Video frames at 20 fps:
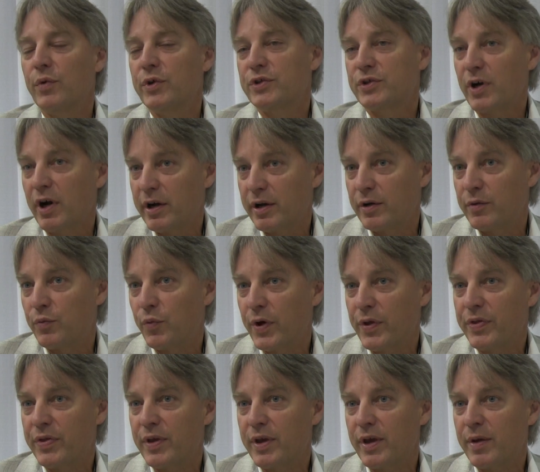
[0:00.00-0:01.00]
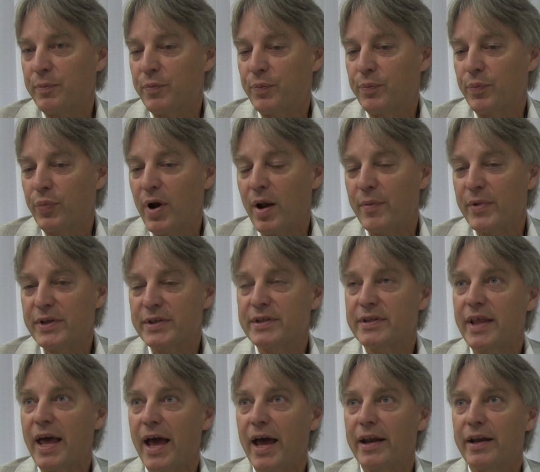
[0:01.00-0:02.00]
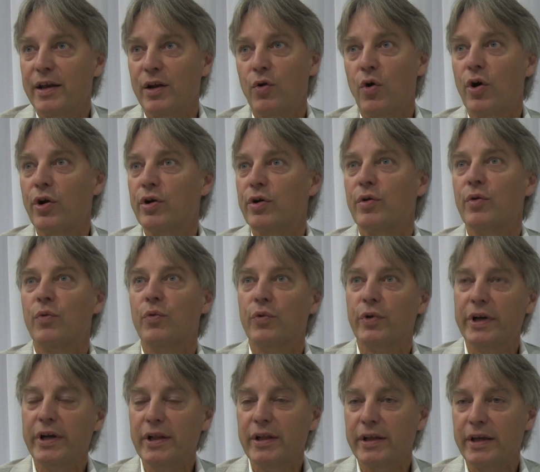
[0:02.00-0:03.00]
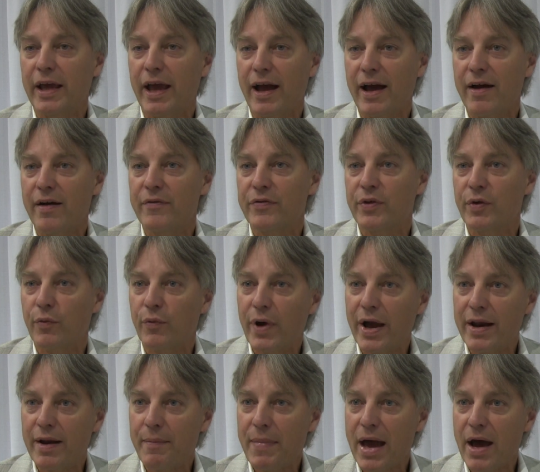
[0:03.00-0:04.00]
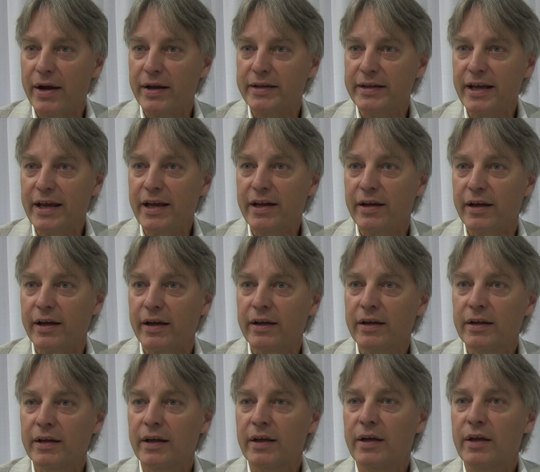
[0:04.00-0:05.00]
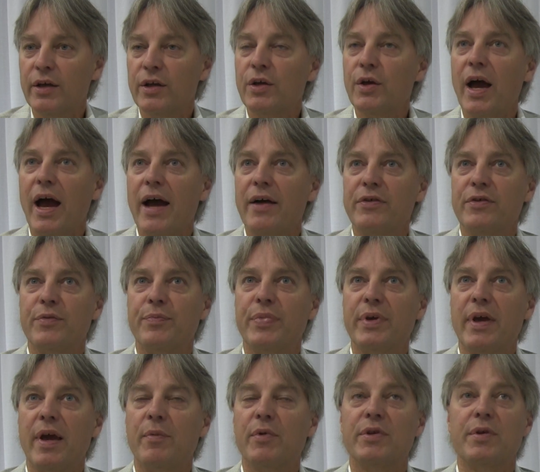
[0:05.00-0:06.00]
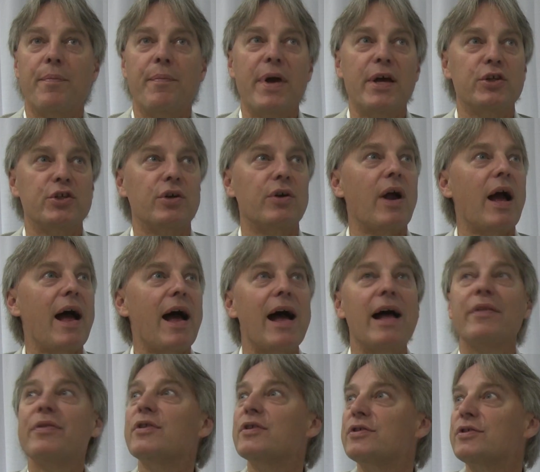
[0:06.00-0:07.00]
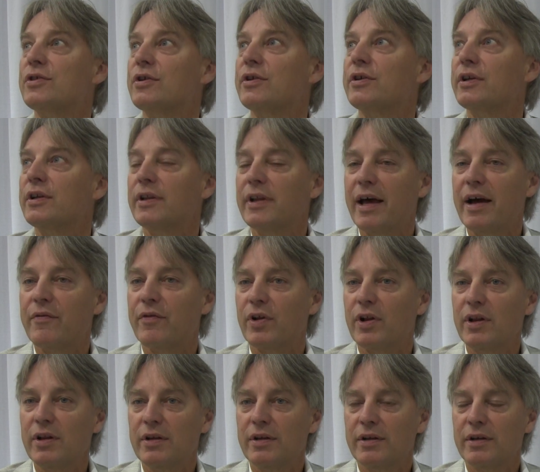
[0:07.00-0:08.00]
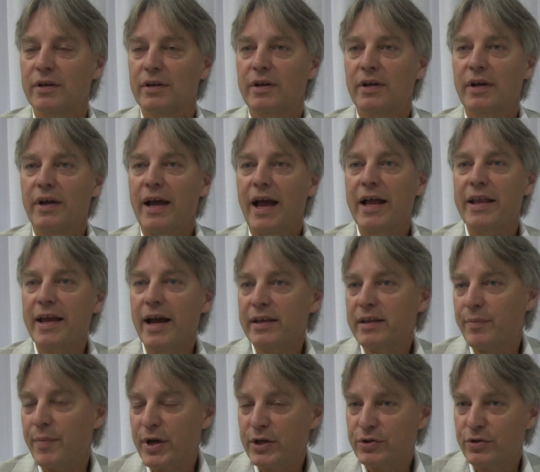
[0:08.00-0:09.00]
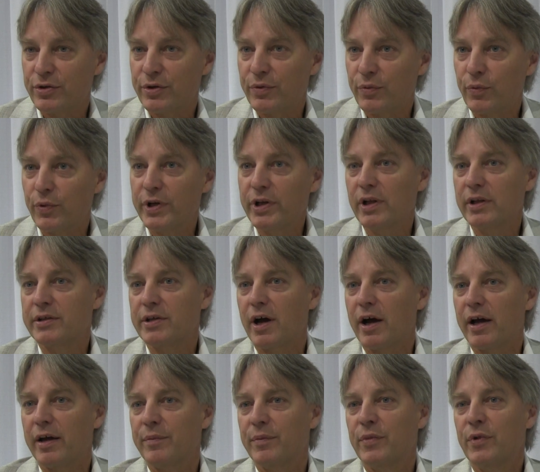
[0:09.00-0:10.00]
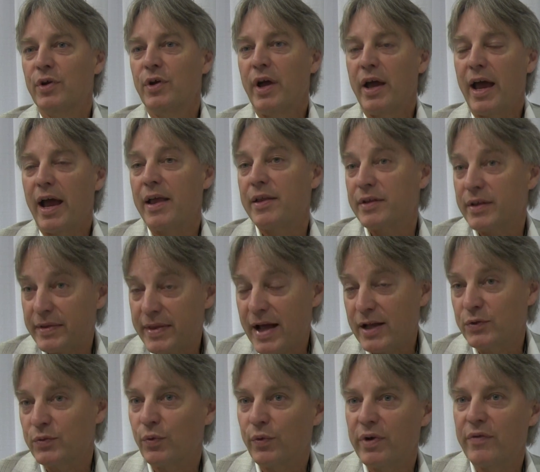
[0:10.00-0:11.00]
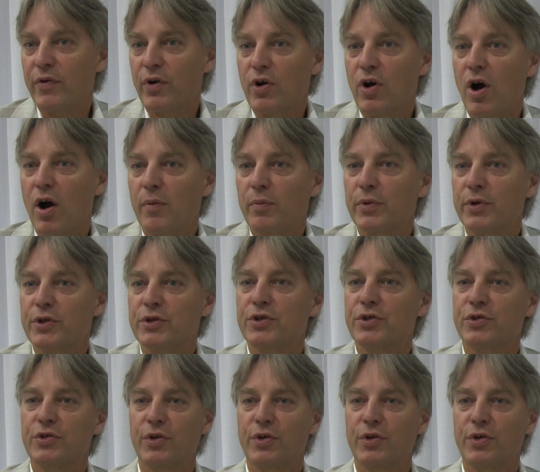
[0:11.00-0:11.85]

We started with the premise that in order to really have the right amount of data, you had to be able to measure at the circuit level, and you had to measure in real time, and that's what we've accomplished.